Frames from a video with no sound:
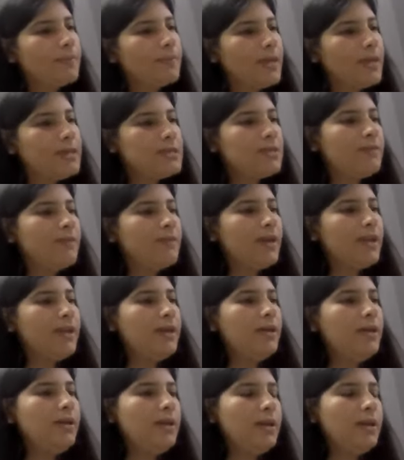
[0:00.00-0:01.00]
it's a
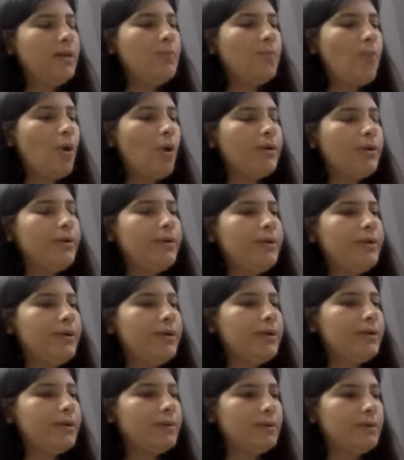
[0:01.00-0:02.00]
very
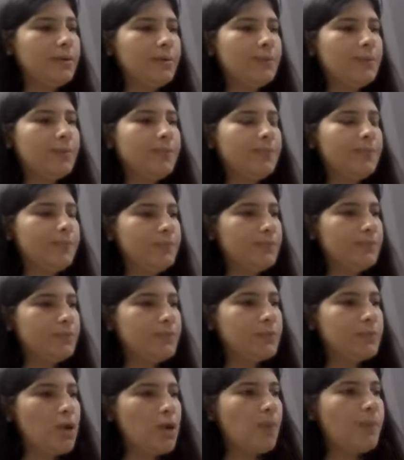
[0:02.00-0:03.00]
important
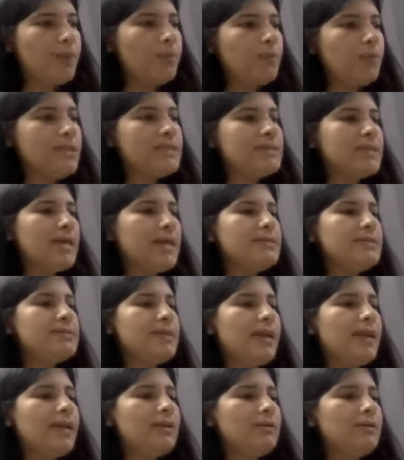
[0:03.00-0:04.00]
topic which says
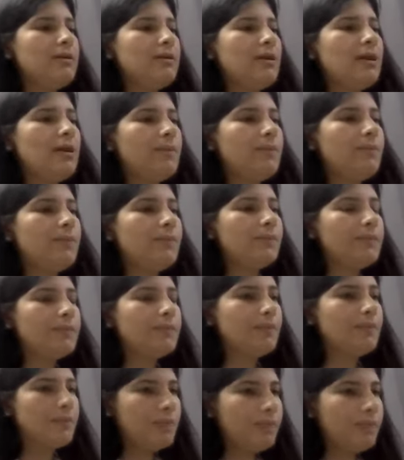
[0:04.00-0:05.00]
that
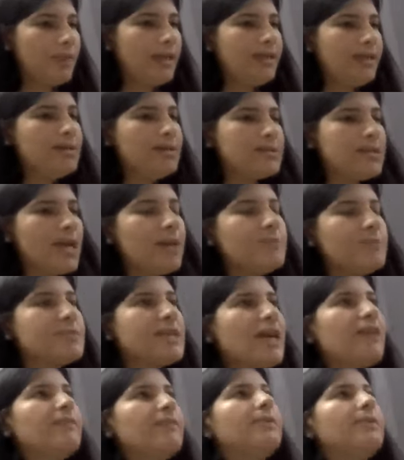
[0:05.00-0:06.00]
many a times
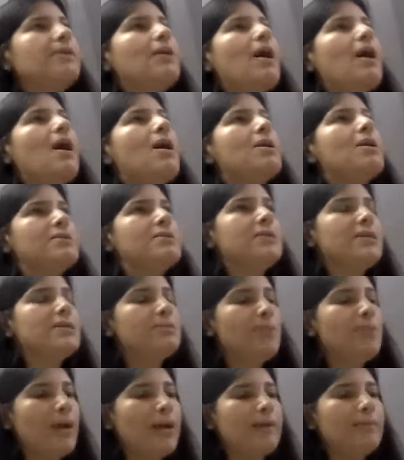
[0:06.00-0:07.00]
I have been asked
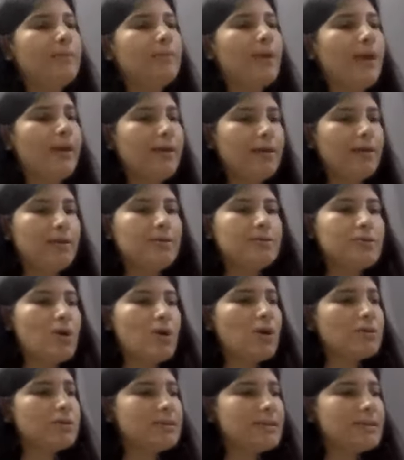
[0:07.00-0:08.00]
these by my
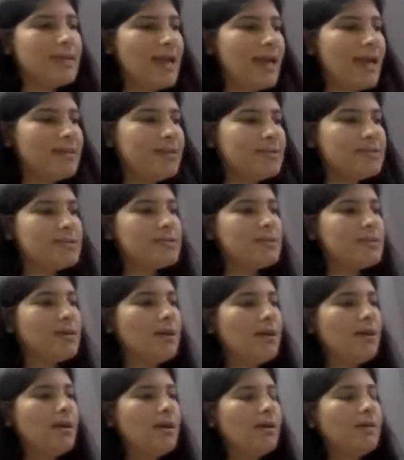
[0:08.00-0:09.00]
doctor clients
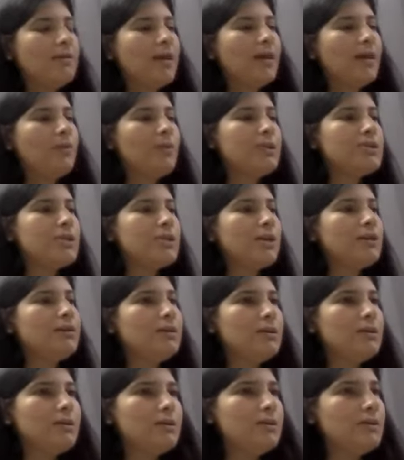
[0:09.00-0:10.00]
that which are
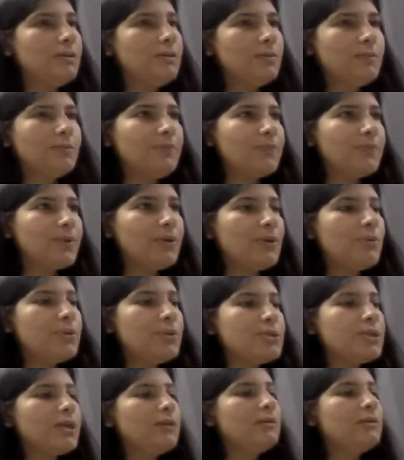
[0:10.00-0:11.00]

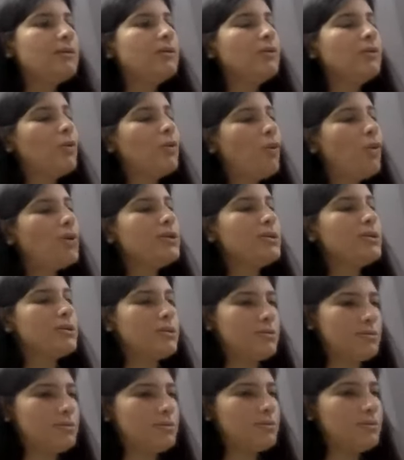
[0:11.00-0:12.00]
the
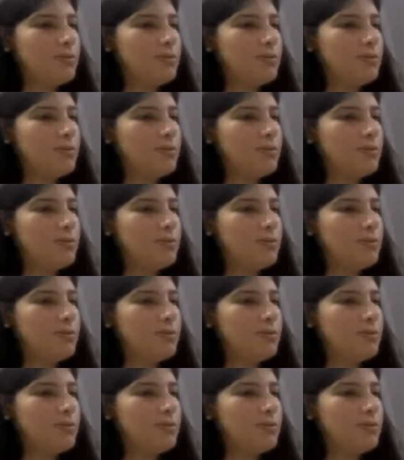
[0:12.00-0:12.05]
courts